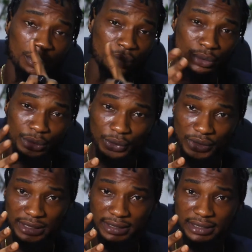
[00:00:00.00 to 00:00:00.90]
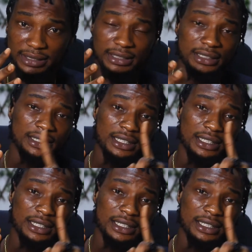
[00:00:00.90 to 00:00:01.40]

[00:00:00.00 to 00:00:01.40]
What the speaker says: good utility,